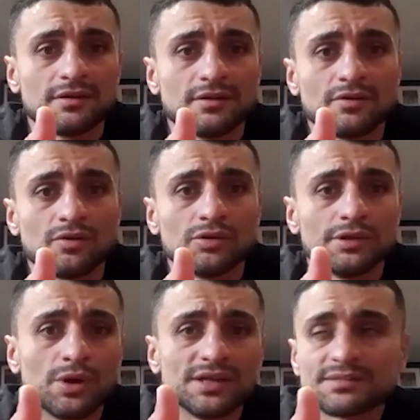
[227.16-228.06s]
only
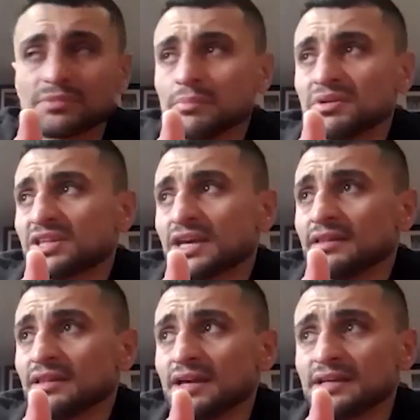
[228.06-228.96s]
rest maybe
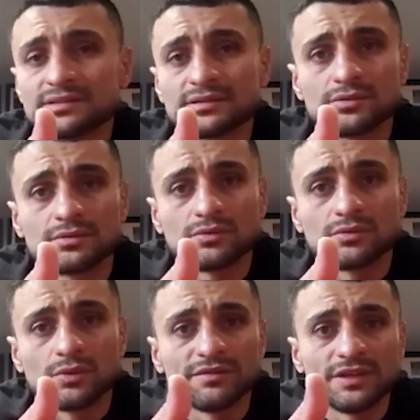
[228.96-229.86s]
10 days,
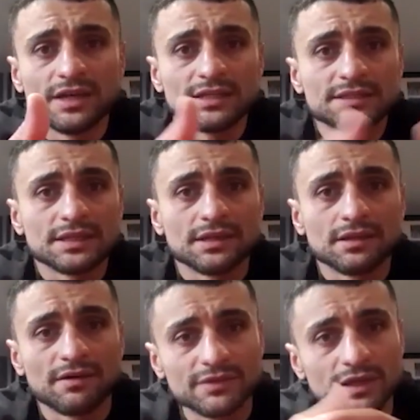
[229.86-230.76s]
12 days, and
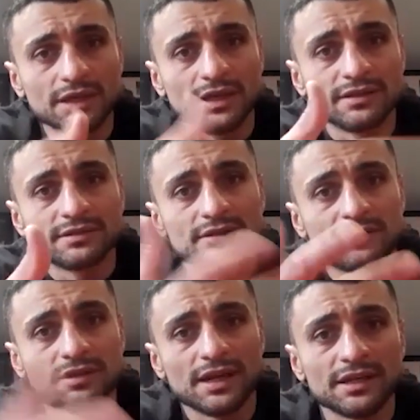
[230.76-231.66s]
after again,
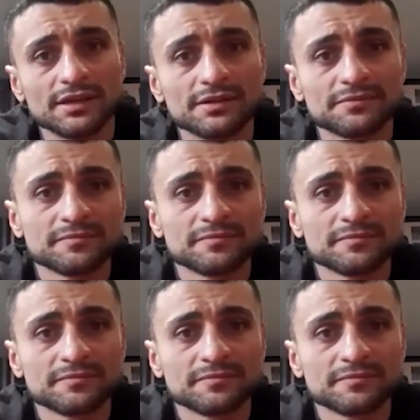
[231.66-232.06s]
training.